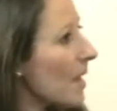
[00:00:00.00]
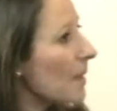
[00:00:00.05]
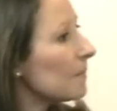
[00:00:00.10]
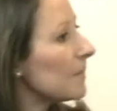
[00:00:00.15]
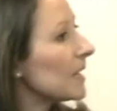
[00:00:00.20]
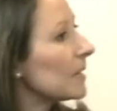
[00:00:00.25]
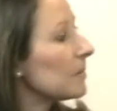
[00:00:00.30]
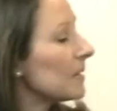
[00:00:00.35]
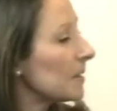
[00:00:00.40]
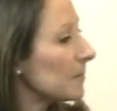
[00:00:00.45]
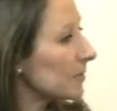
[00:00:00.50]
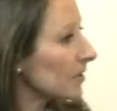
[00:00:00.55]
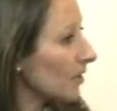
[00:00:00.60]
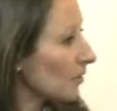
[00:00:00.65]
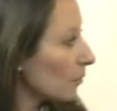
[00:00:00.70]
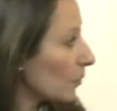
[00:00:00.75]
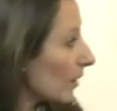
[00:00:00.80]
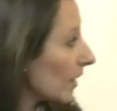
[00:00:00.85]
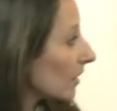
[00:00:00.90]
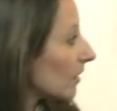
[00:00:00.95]
make people
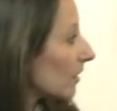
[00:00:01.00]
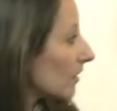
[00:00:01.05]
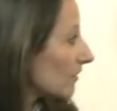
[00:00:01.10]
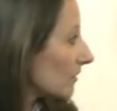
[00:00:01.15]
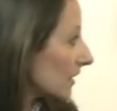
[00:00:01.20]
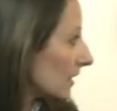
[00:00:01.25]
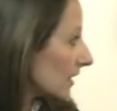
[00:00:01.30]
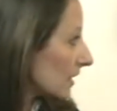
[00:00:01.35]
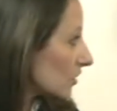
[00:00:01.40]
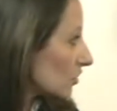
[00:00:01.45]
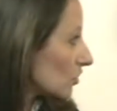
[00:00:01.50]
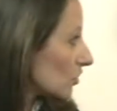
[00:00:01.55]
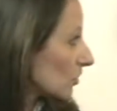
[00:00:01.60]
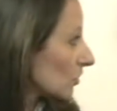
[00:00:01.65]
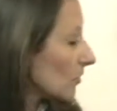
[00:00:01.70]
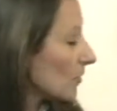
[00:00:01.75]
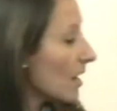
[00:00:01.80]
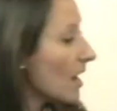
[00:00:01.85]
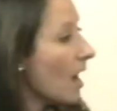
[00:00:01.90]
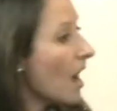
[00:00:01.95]
aware of the
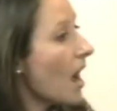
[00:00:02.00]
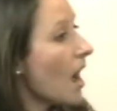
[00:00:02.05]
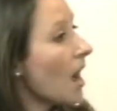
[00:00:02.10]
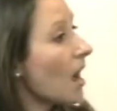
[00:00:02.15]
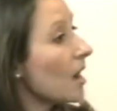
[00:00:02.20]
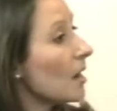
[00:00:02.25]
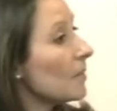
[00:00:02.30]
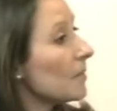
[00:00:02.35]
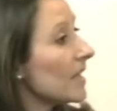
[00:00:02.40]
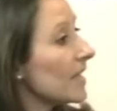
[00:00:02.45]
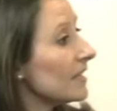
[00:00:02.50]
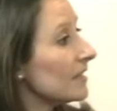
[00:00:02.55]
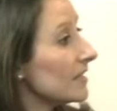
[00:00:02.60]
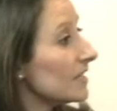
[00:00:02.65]
issue. And